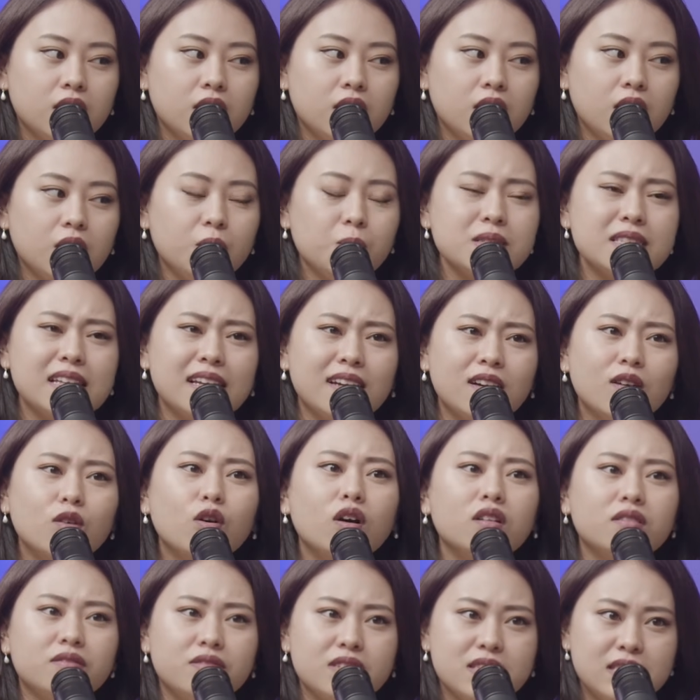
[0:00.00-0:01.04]
it was like a
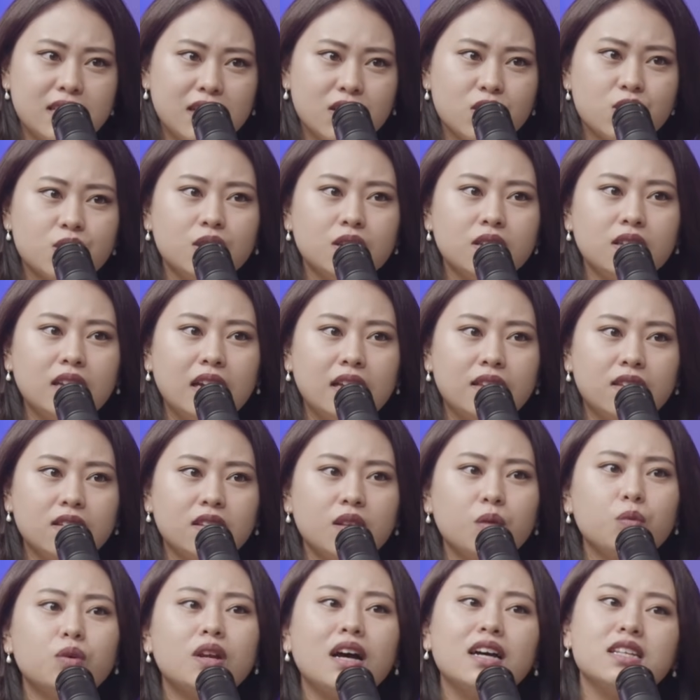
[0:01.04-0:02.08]
conversation. I think
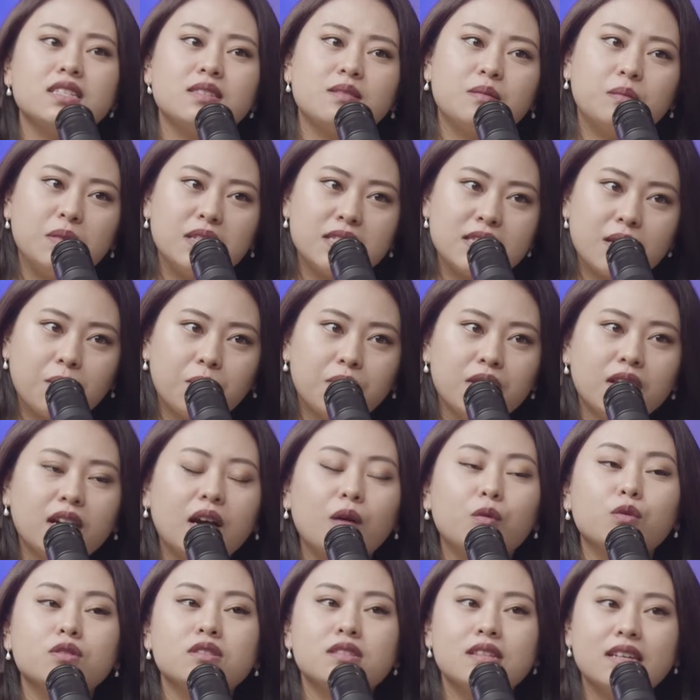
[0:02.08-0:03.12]
they would ask me something, I
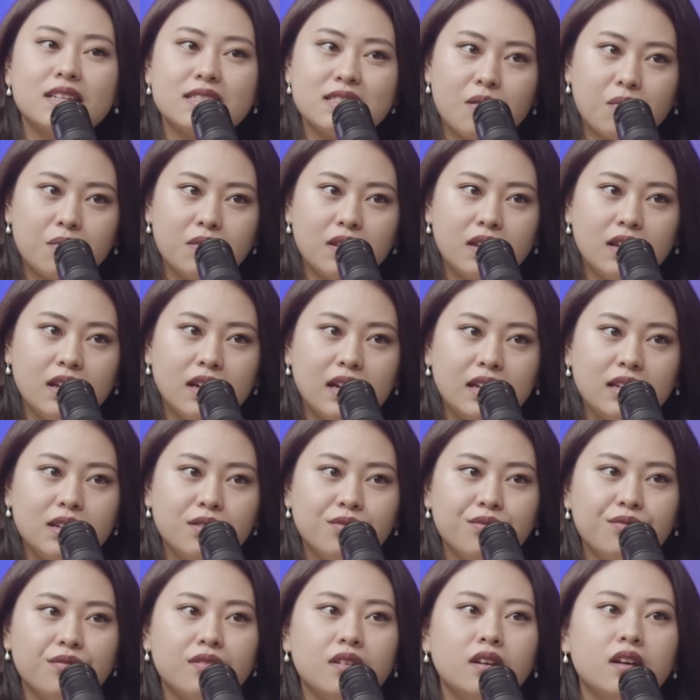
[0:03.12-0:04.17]
would say something, and
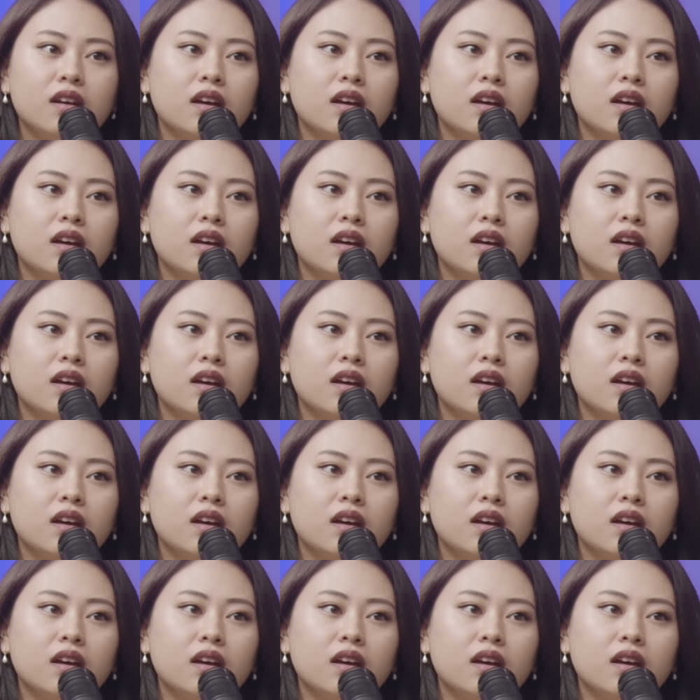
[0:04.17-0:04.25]
if